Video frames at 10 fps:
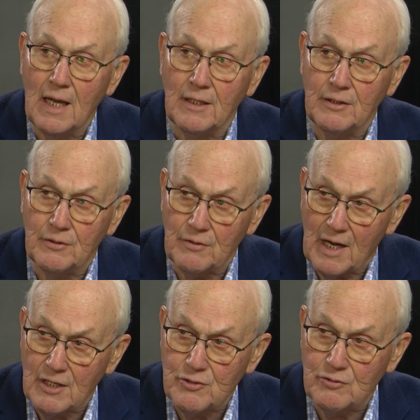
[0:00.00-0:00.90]
an
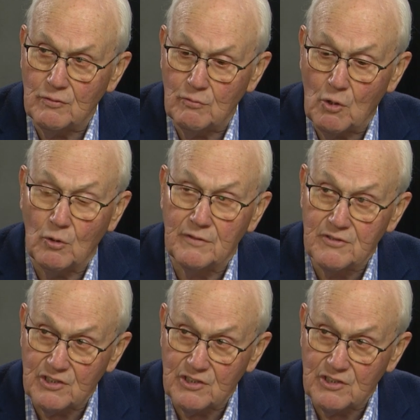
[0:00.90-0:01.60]
international role of